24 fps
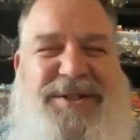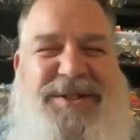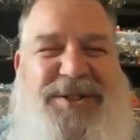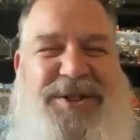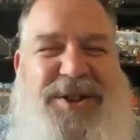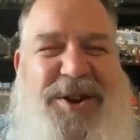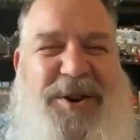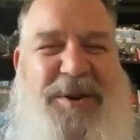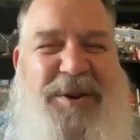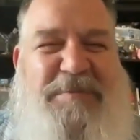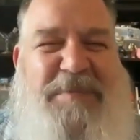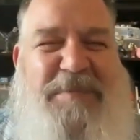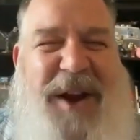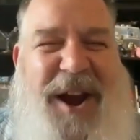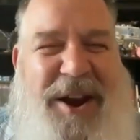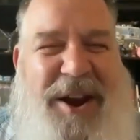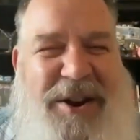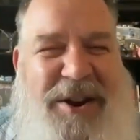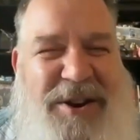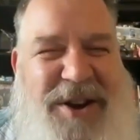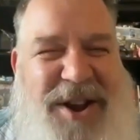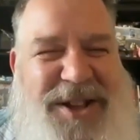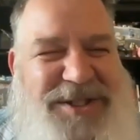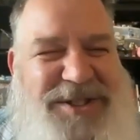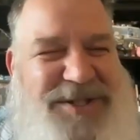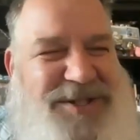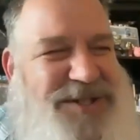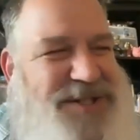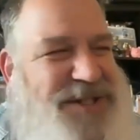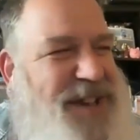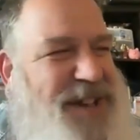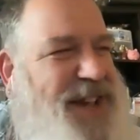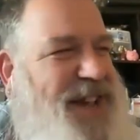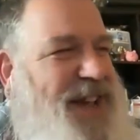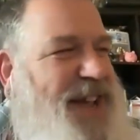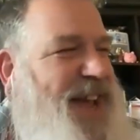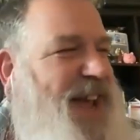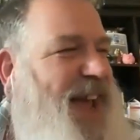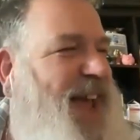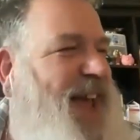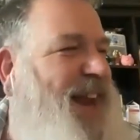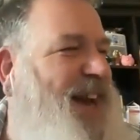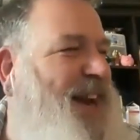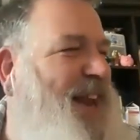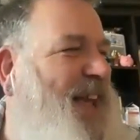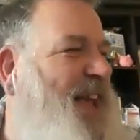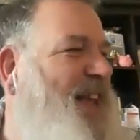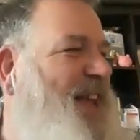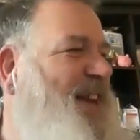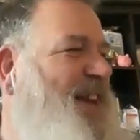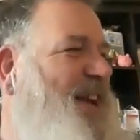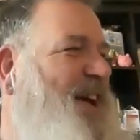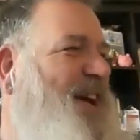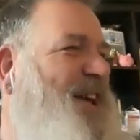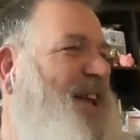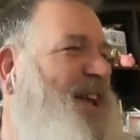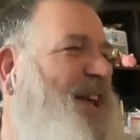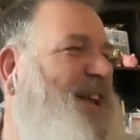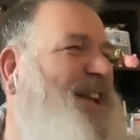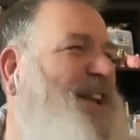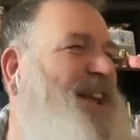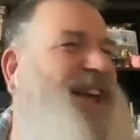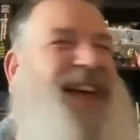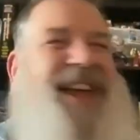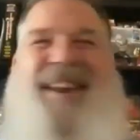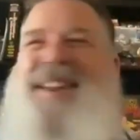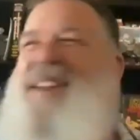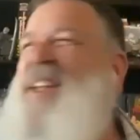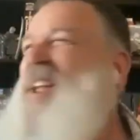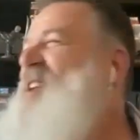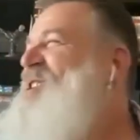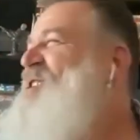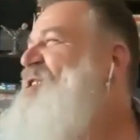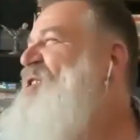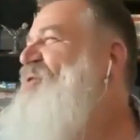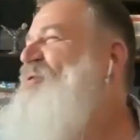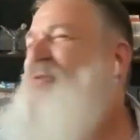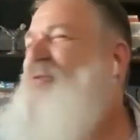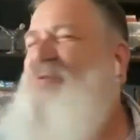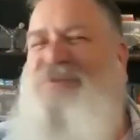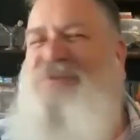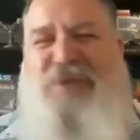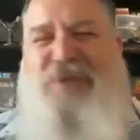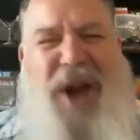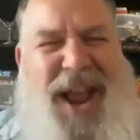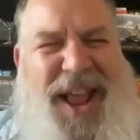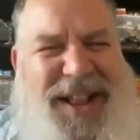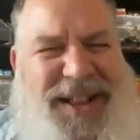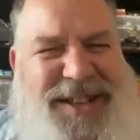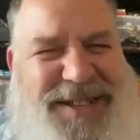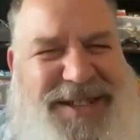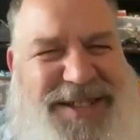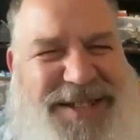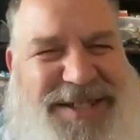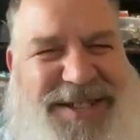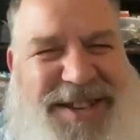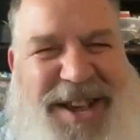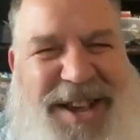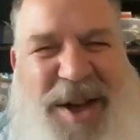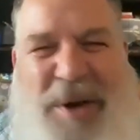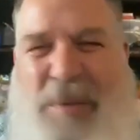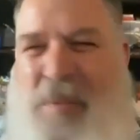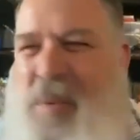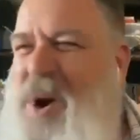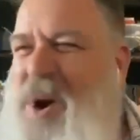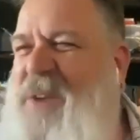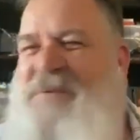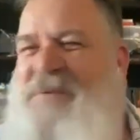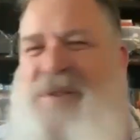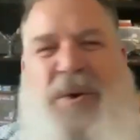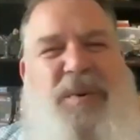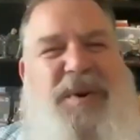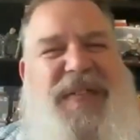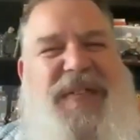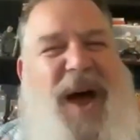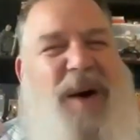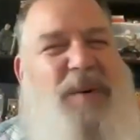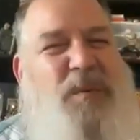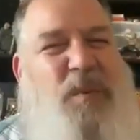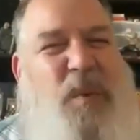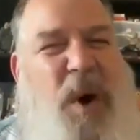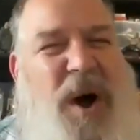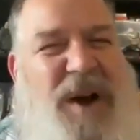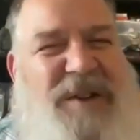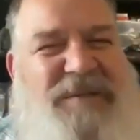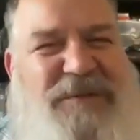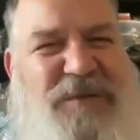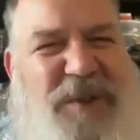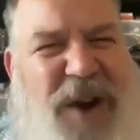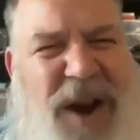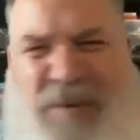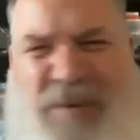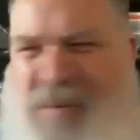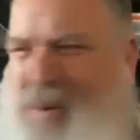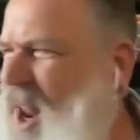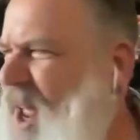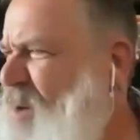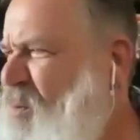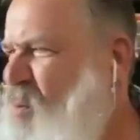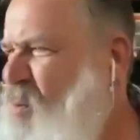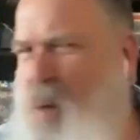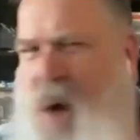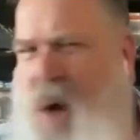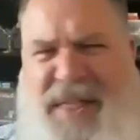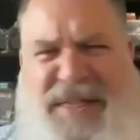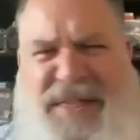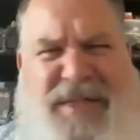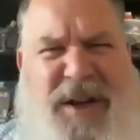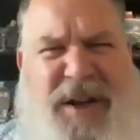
this to your parents right. and, and and and and your friends. What if you were that one friend We're like, what